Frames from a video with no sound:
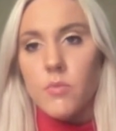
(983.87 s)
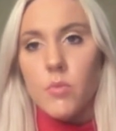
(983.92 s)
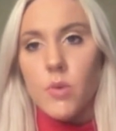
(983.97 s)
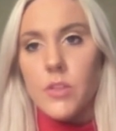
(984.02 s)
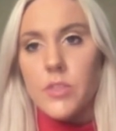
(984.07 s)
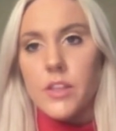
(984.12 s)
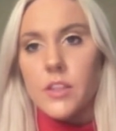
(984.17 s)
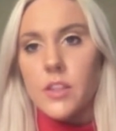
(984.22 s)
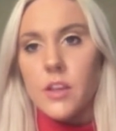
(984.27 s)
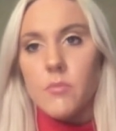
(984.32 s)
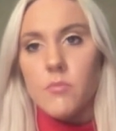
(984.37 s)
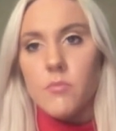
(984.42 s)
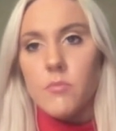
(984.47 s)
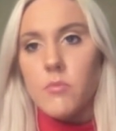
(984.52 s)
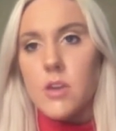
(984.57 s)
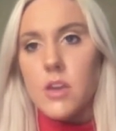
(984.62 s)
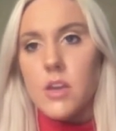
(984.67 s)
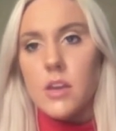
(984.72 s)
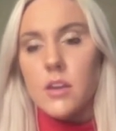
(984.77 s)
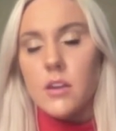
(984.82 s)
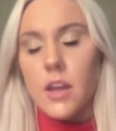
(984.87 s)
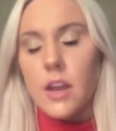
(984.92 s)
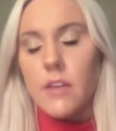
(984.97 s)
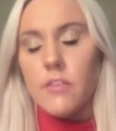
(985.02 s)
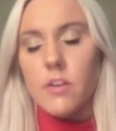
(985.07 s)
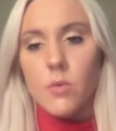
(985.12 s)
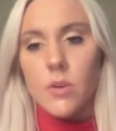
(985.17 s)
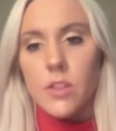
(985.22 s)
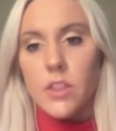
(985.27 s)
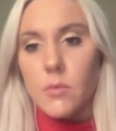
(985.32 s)
One thing that me and
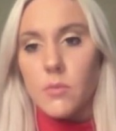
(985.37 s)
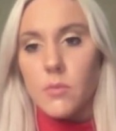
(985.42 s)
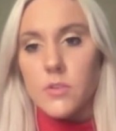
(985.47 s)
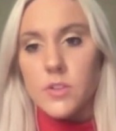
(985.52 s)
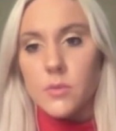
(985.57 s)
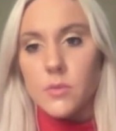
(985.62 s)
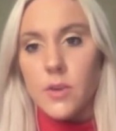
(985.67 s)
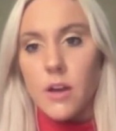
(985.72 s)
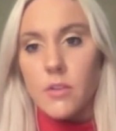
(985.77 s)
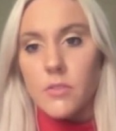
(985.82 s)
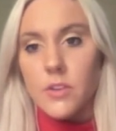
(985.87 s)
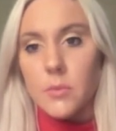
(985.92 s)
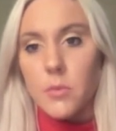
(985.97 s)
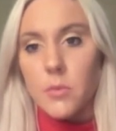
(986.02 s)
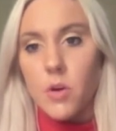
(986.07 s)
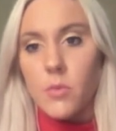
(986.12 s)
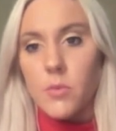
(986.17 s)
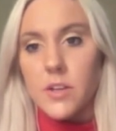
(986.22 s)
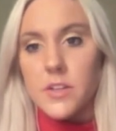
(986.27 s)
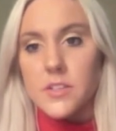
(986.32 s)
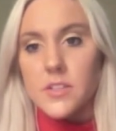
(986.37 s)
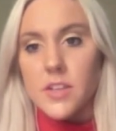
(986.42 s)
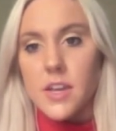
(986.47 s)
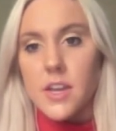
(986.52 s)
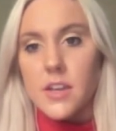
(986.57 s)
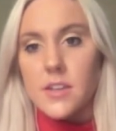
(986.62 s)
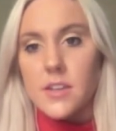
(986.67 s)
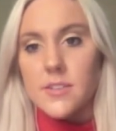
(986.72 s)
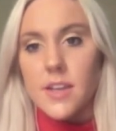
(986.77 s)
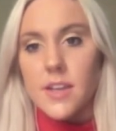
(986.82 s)
everyone that was around him always
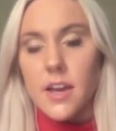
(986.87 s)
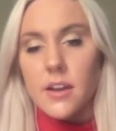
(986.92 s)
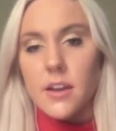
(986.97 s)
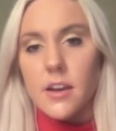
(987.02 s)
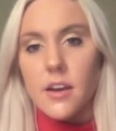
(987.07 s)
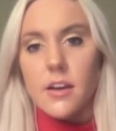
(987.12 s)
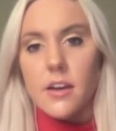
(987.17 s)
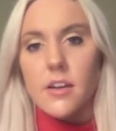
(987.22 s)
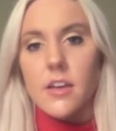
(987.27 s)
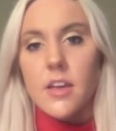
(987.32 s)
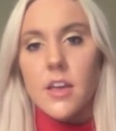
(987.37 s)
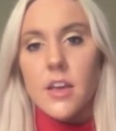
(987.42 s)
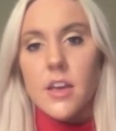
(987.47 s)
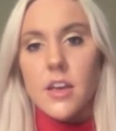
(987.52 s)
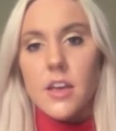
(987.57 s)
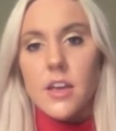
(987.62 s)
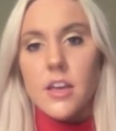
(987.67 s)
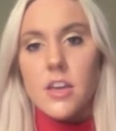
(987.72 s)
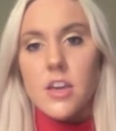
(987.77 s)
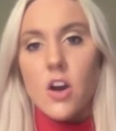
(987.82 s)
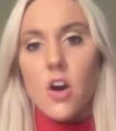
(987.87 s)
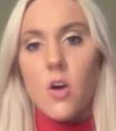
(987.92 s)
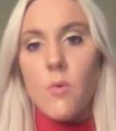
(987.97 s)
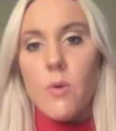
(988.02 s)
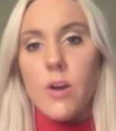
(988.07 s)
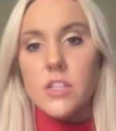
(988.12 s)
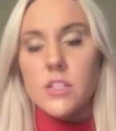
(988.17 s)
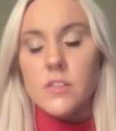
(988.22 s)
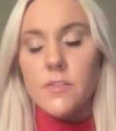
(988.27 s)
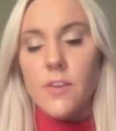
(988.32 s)
say is that he
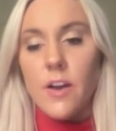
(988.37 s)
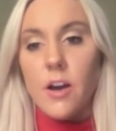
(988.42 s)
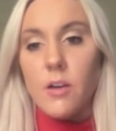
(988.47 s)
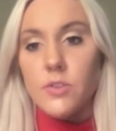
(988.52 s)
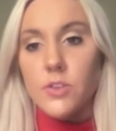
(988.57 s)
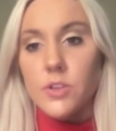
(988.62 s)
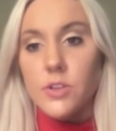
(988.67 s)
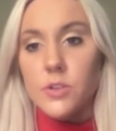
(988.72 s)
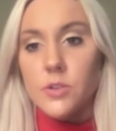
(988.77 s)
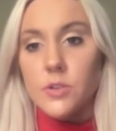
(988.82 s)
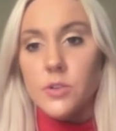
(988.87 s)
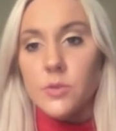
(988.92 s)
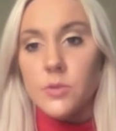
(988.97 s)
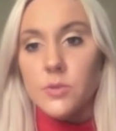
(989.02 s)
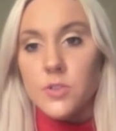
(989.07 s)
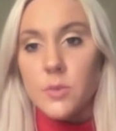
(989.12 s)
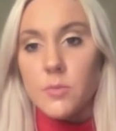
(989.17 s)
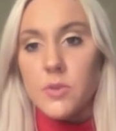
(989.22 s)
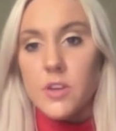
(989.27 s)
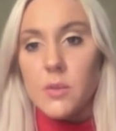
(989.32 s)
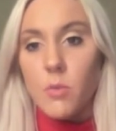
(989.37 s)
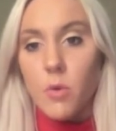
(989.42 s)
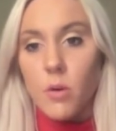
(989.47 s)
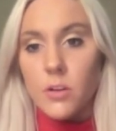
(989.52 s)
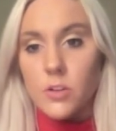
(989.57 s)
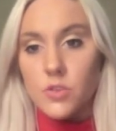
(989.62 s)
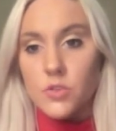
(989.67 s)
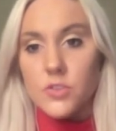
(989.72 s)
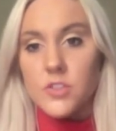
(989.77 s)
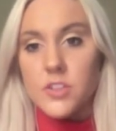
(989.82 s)
always found you to be
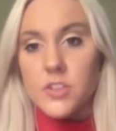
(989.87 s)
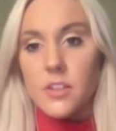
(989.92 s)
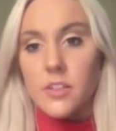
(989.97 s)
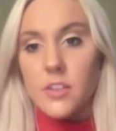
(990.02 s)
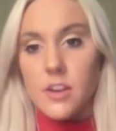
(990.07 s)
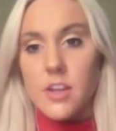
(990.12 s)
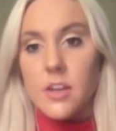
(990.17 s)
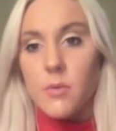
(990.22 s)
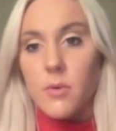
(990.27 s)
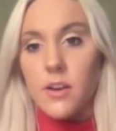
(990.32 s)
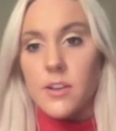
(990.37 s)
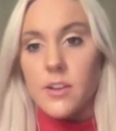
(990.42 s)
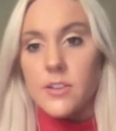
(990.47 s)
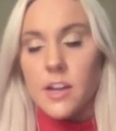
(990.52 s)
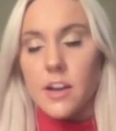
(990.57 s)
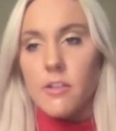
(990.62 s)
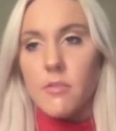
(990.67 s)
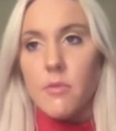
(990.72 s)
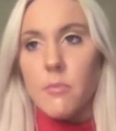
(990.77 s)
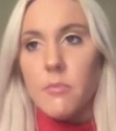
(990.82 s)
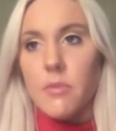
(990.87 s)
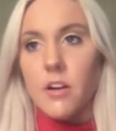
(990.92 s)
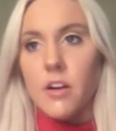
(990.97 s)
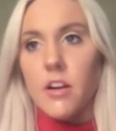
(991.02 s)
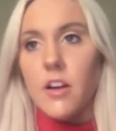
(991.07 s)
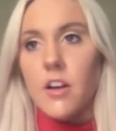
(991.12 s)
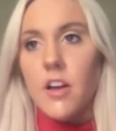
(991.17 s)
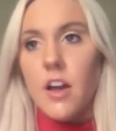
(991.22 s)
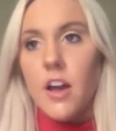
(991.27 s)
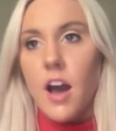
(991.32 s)
more interesting than he was. I
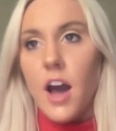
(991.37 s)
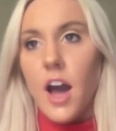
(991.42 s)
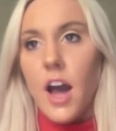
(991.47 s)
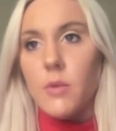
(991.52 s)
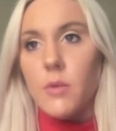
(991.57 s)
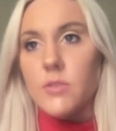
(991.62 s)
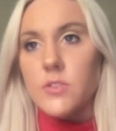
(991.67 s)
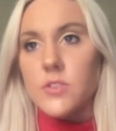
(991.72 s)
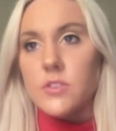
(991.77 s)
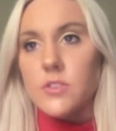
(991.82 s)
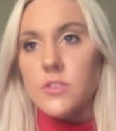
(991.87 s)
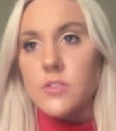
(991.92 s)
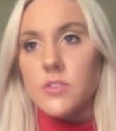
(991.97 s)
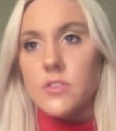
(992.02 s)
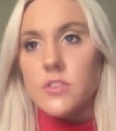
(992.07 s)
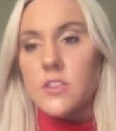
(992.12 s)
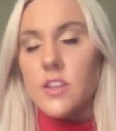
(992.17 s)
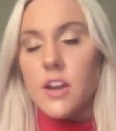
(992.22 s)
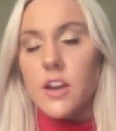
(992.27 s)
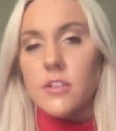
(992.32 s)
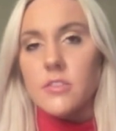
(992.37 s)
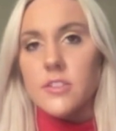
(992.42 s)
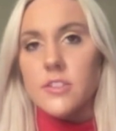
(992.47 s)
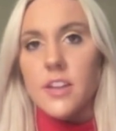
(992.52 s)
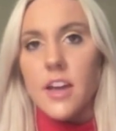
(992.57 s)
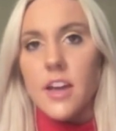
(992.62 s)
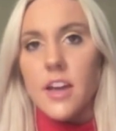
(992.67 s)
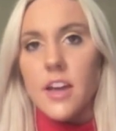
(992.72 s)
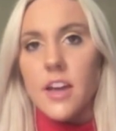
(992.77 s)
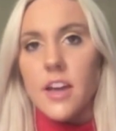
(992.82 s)
remember I was scared
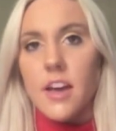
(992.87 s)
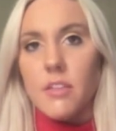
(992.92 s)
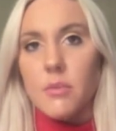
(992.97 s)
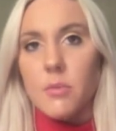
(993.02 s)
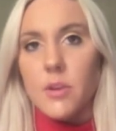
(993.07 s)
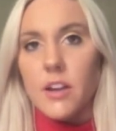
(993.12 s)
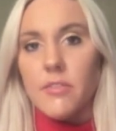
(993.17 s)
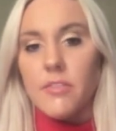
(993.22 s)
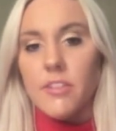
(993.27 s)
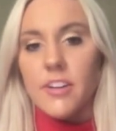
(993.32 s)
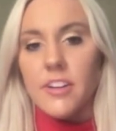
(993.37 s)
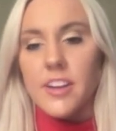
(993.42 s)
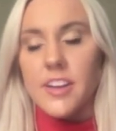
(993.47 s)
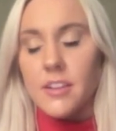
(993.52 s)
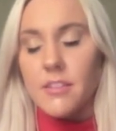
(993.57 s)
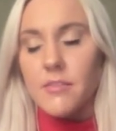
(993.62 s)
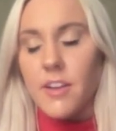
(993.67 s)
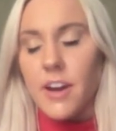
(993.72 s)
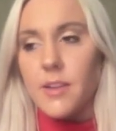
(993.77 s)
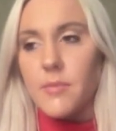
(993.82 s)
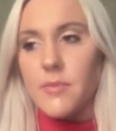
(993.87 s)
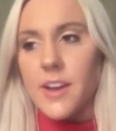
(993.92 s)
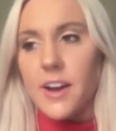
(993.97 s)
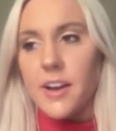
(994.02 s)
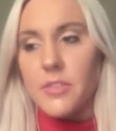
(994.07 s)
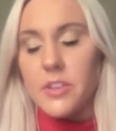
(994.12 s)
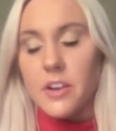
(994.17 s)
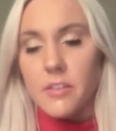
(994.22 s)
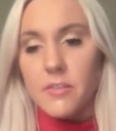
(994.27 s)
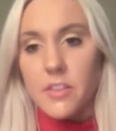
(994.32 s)
to death whenever he invited me
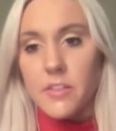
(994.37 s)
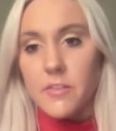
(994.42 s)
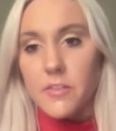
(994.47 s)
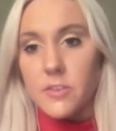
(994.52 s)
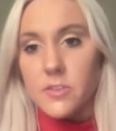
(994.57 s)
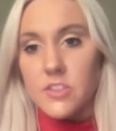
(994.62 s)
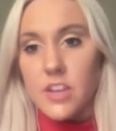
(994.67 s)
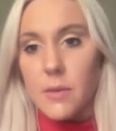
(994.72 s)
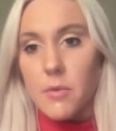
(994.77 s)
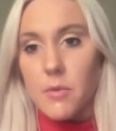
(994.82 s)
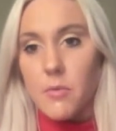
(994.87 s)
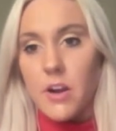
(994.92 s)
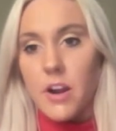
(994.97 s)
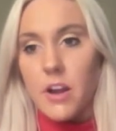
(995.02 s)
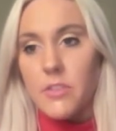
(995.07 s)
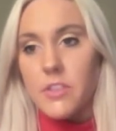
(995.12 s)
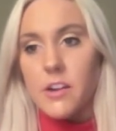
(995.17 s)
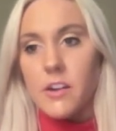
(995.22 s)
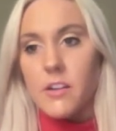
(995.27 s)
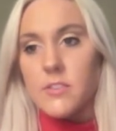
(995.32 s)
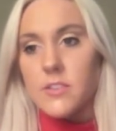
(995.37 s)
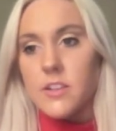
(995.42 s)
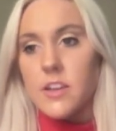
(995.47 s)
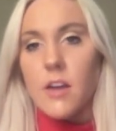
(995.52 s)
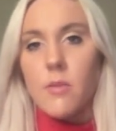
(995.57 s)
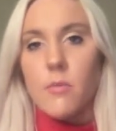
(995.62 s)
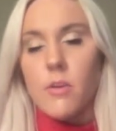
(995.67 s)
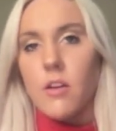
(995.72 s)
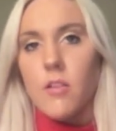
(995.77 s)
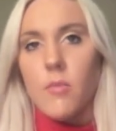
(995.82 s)
out there for the first time and went out there and I was
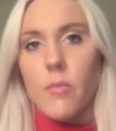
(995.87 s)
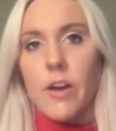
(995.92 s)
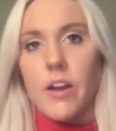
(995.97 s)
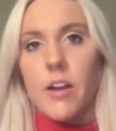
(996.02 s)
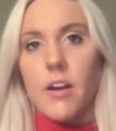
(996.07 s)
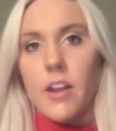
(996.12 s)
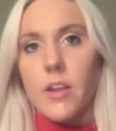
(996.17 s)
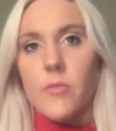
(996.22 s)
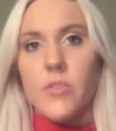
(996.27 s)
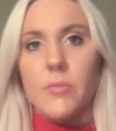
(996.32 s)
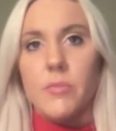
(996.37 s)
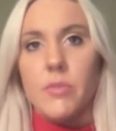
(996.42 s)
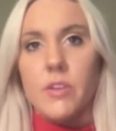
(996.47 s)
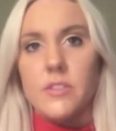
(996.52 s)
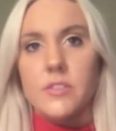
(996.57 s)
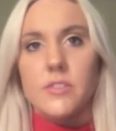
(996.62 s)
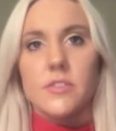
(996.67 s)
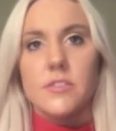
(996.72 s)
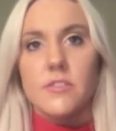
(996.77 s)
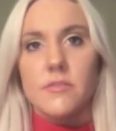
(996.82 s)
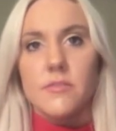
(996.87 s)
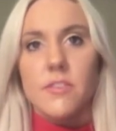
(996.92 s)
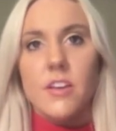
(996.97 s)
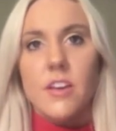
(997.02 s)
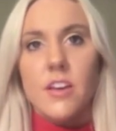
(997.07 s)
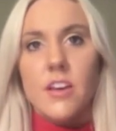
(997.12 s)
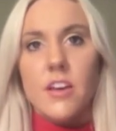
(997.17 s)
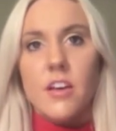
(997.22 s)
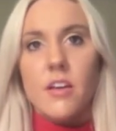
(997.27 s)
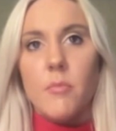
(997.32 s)
like, oh my God, I'm in the presence of
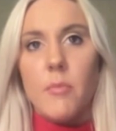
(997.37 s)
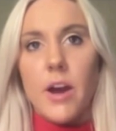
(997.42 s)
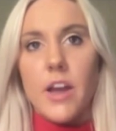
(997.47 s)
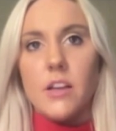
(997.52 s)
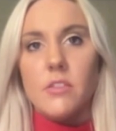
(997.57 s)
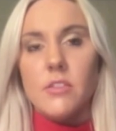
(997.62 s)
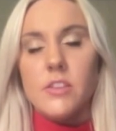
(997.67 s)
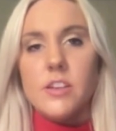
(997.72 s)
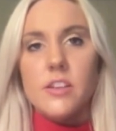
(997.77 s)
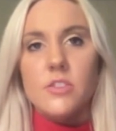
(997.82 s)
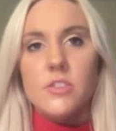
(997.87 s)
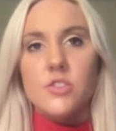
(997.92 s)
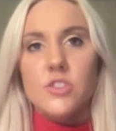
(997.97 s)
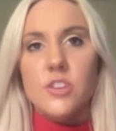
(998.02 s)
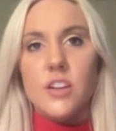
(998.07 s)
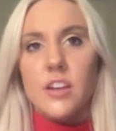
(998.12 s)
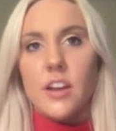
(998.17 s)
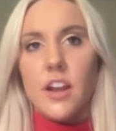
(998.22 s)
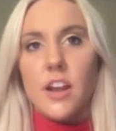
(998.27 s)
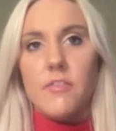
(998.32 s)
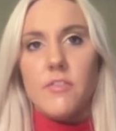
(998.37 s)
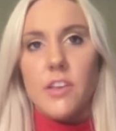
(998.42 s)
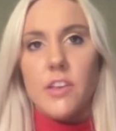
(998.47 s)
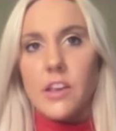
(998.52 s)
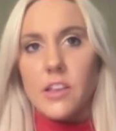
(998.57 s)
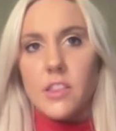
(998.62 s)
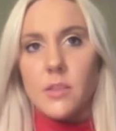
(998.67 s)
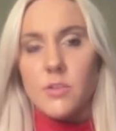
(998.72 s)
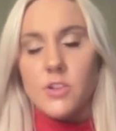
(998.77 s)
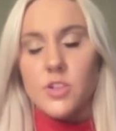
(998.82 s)
Mike Leach. And I feel
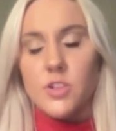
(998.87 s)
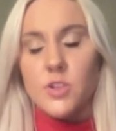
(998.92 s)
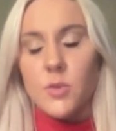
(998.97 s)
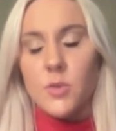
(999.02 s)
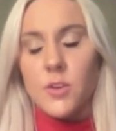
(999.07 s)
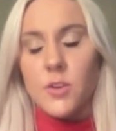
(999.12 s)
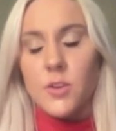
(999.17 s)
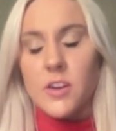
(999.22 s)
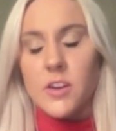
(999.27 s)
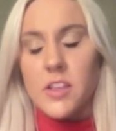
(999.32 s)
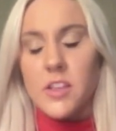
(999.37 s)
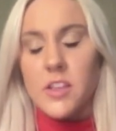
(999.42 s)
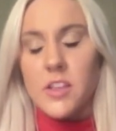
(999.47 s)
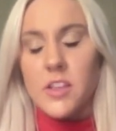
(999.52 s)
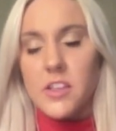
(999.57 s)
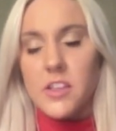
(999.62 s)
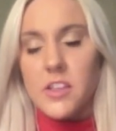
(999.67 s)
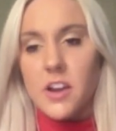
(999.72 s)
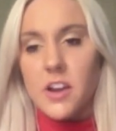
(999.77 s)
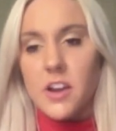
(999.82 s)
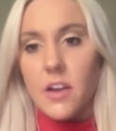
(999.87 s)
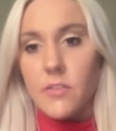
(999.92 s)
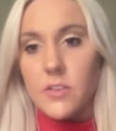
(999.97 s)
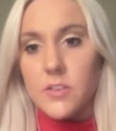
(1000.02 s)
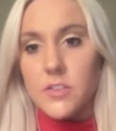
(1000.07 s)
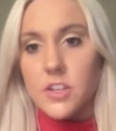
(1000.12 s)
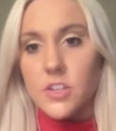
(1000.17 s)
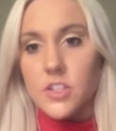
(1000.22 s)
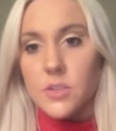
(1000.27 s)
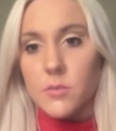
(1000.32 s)
like the majority of the
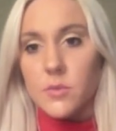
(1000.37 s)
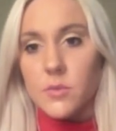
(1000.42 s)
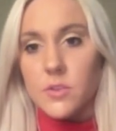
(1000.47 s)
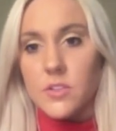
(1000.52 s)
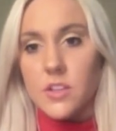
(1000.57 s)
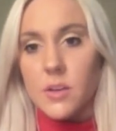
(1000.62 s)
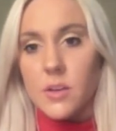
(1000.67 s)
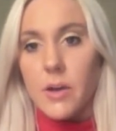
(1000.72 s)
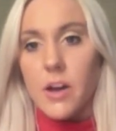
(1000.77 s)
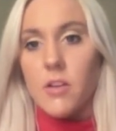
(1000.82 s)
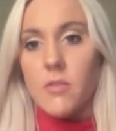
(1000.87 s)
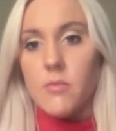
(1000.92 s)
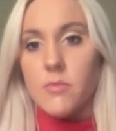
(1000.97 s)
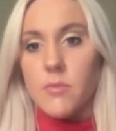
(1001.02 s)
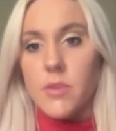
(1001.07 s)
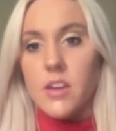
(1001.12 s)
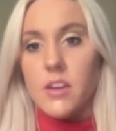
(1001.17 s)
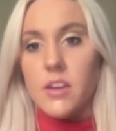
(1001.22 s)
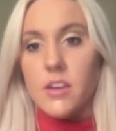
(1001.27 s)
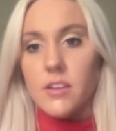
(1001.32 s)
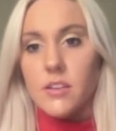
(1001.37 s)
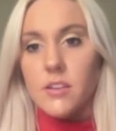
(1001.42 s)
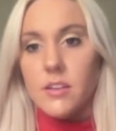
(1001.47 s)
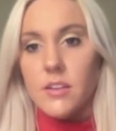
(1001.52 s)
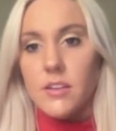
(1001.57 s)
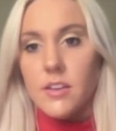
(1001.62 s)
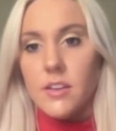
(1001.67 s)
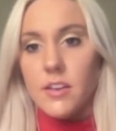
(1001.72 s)
conversation was about me.